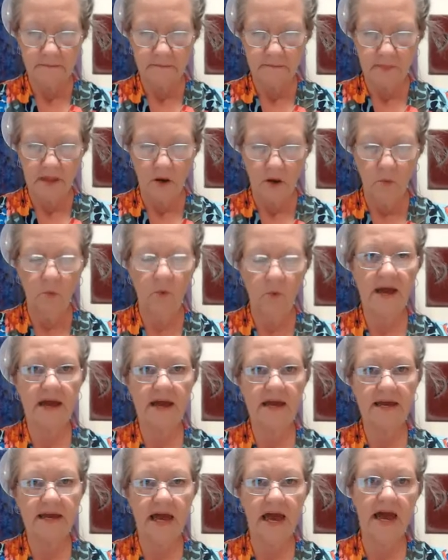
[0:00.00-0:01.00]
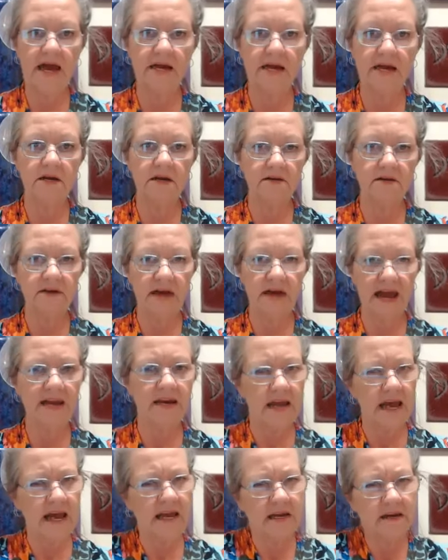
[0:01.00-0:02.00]
we can,
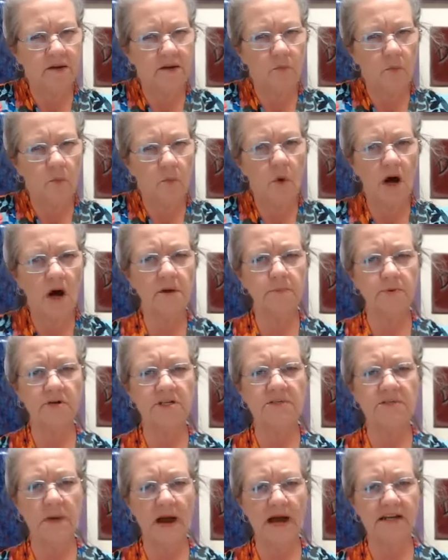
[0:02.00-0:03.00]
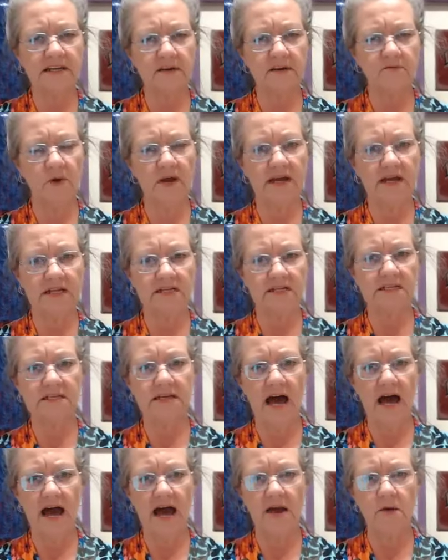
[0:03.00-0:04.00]
in one perspective, we can
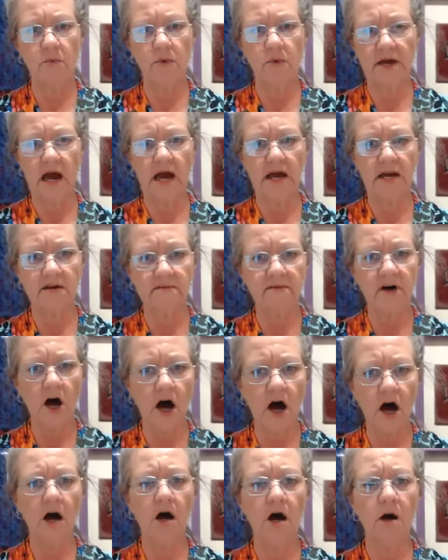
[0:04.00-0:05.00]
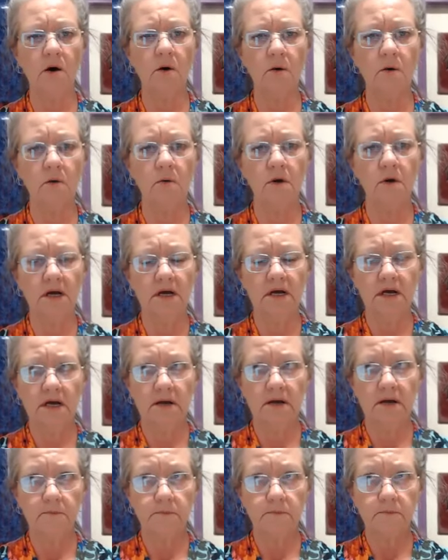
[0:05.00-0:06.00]
say we kind of owe
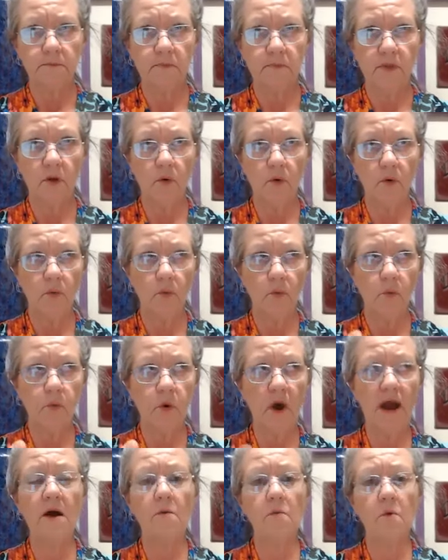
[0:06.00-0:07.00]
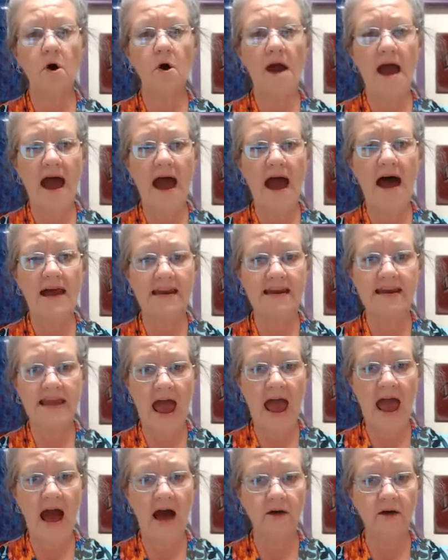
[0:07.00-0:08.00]
where we're at
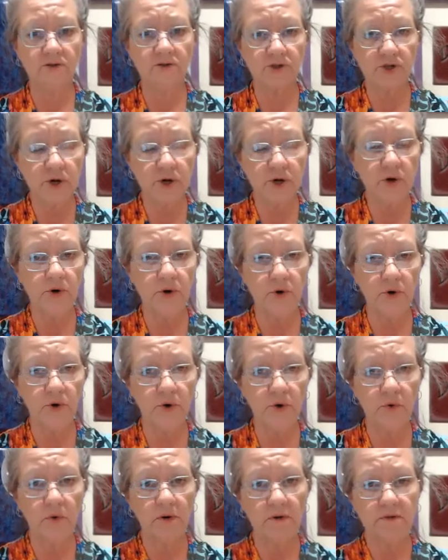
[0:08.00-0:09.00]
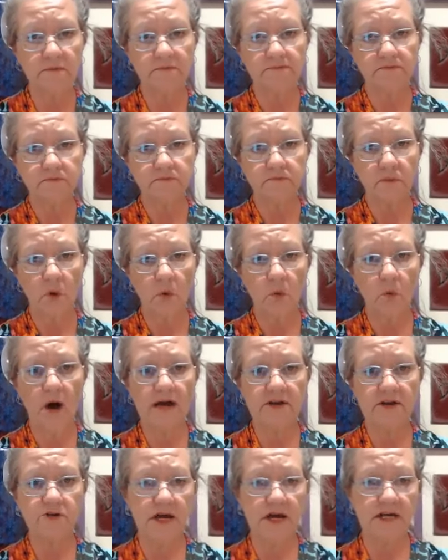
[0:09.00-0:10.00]
now to what
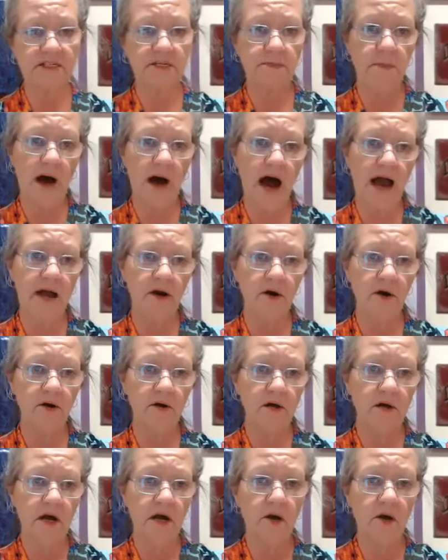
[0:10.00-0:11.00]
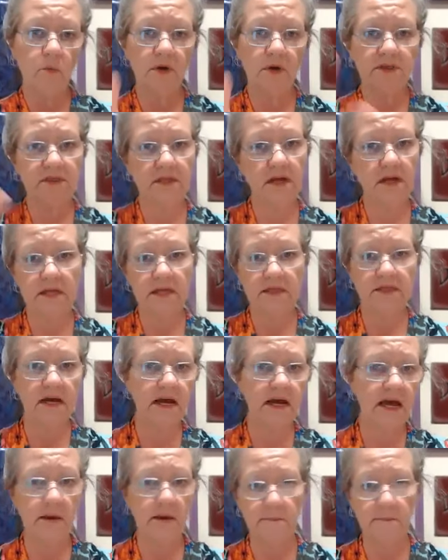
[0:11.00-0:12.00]
transpired with the
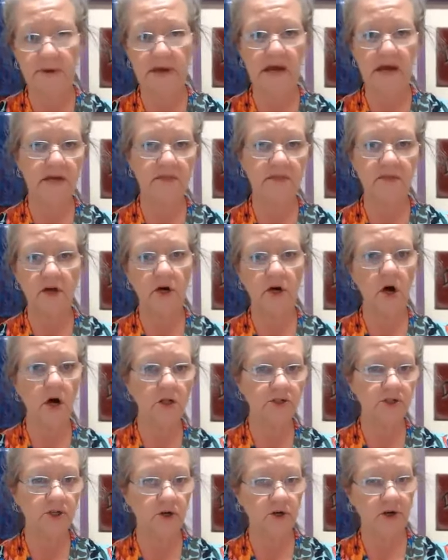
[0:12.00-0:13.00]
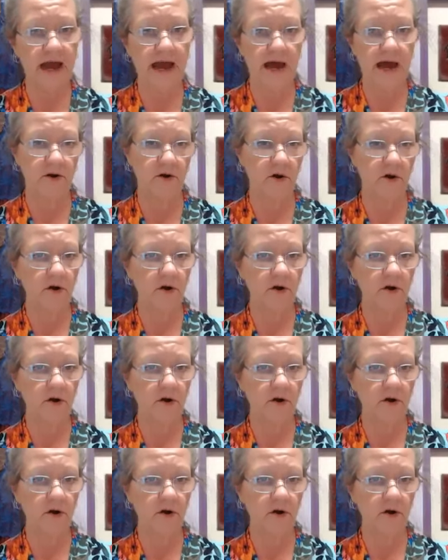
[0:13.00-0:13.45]
hippie, the counterculture